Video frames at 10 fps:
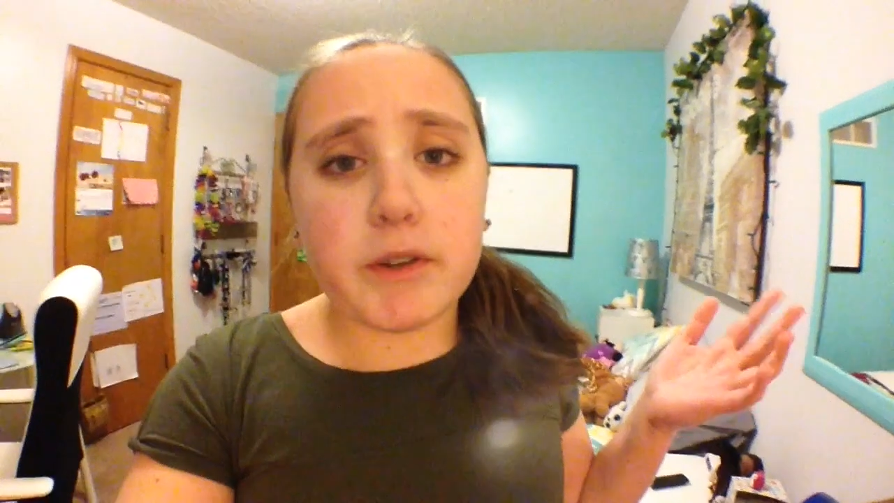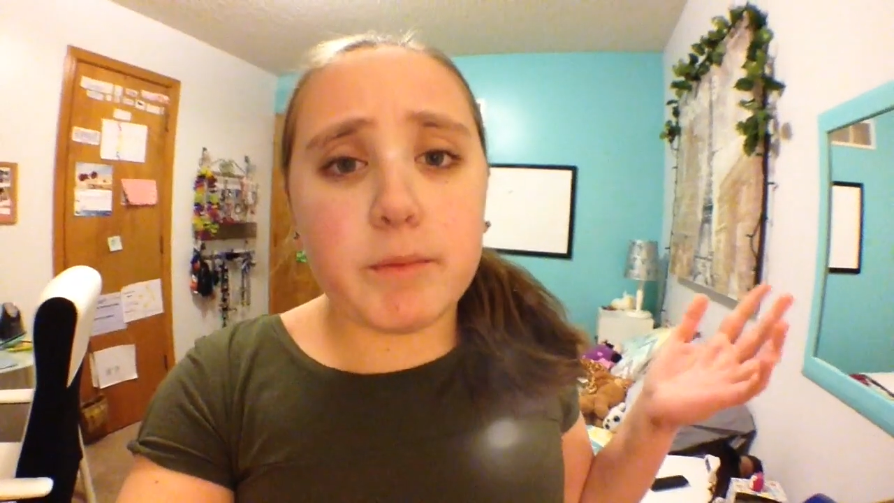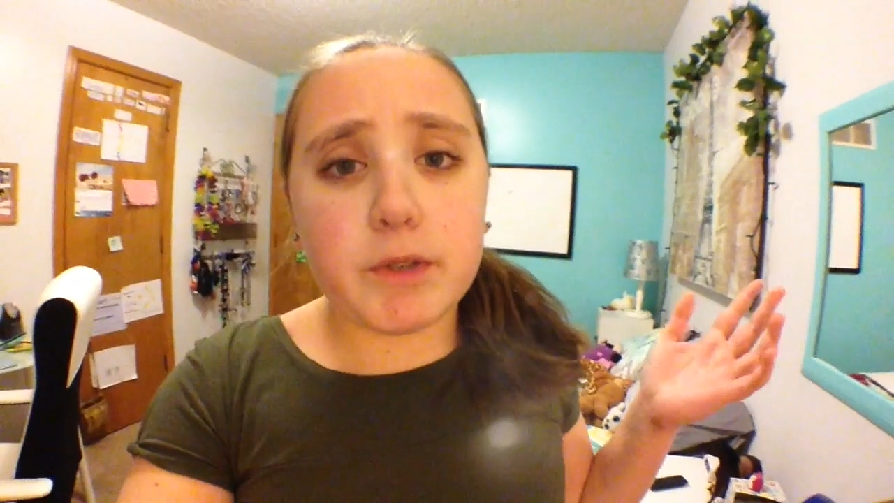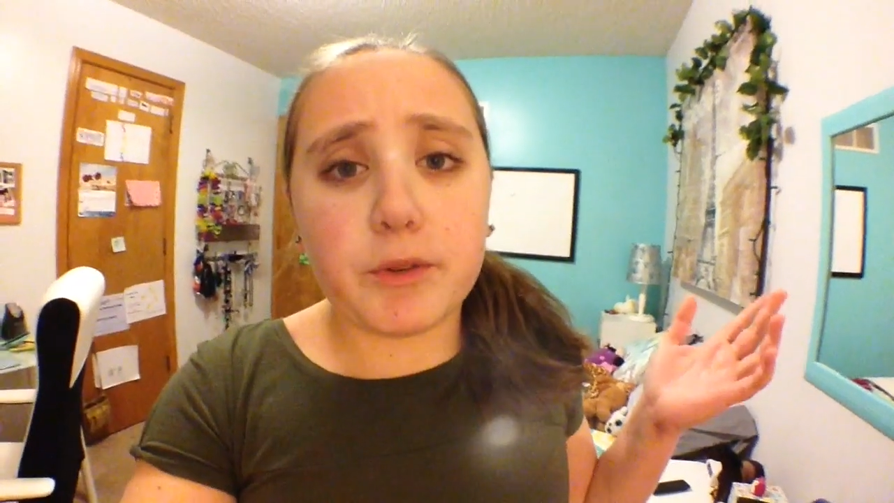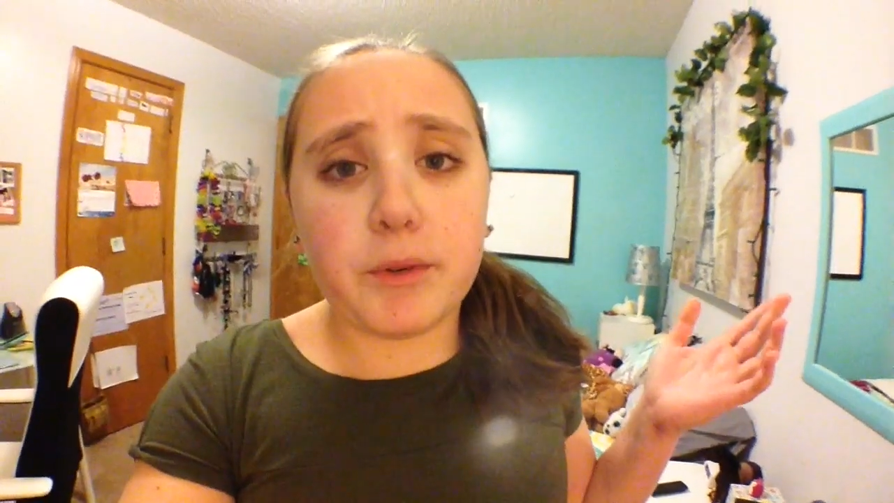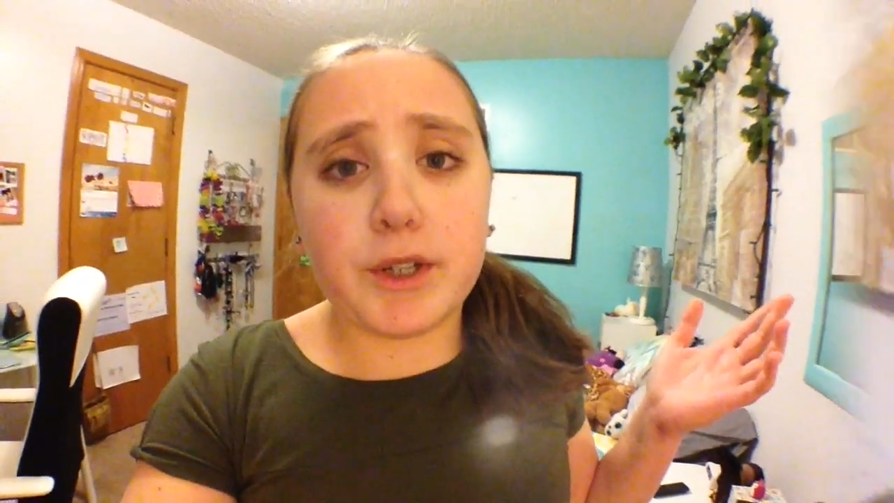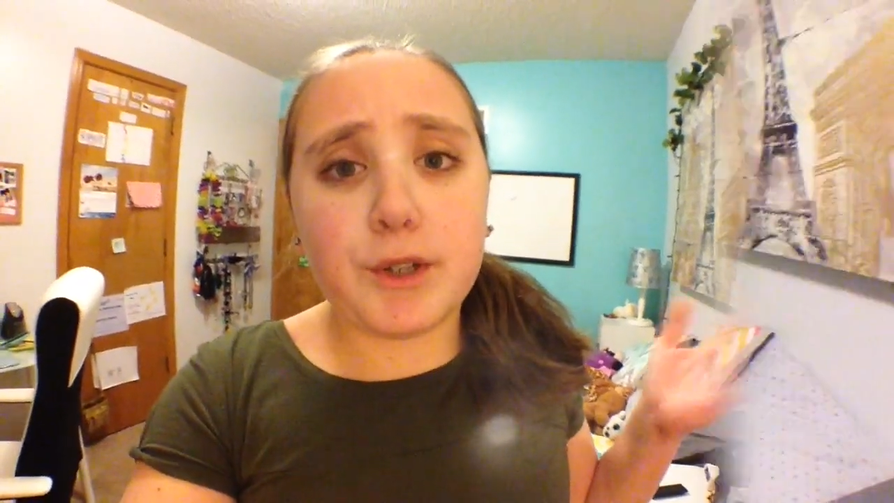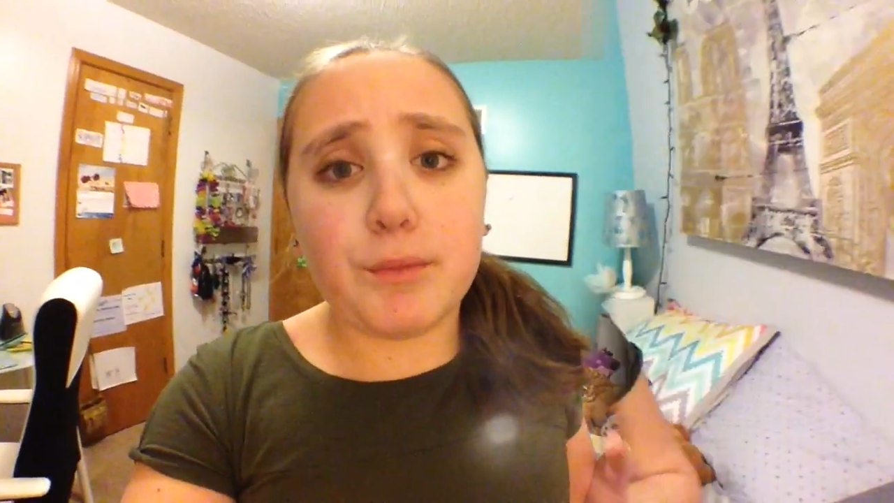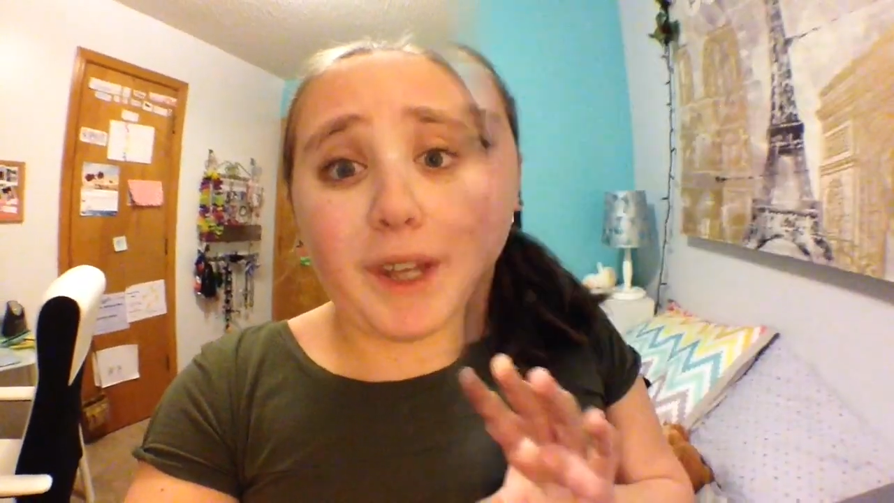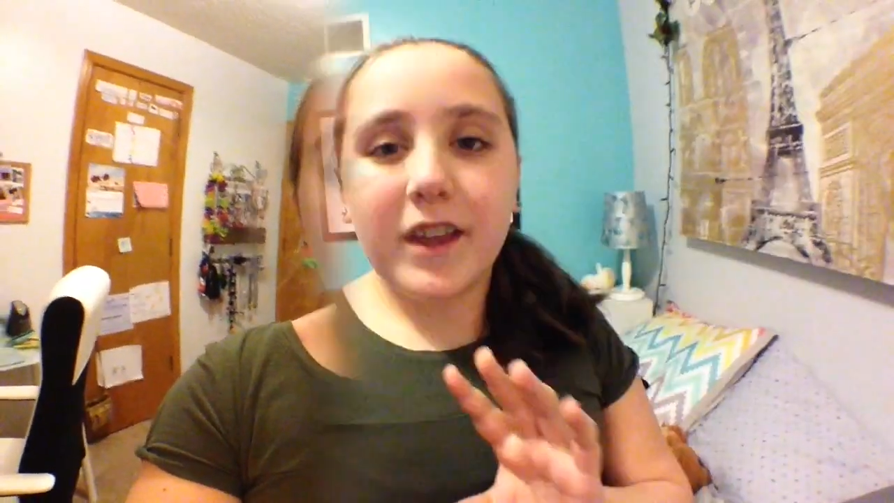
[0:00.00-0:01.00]
so I'm just going
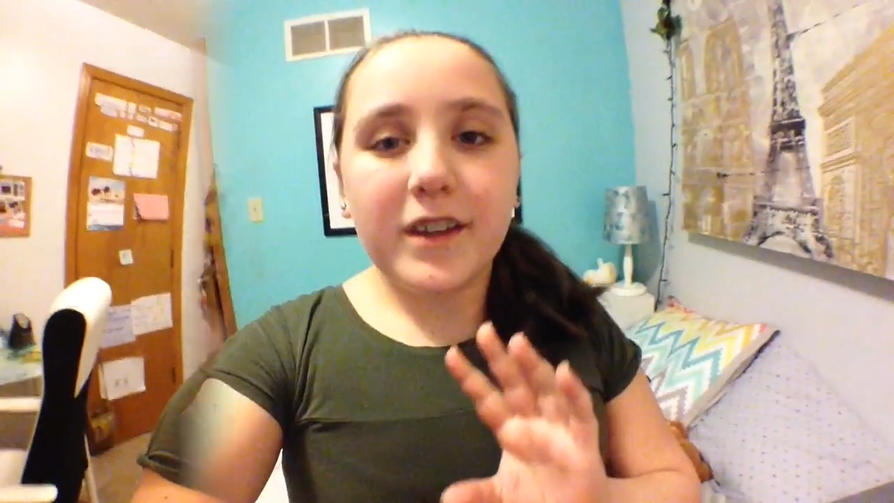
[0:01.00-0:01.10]
to relax.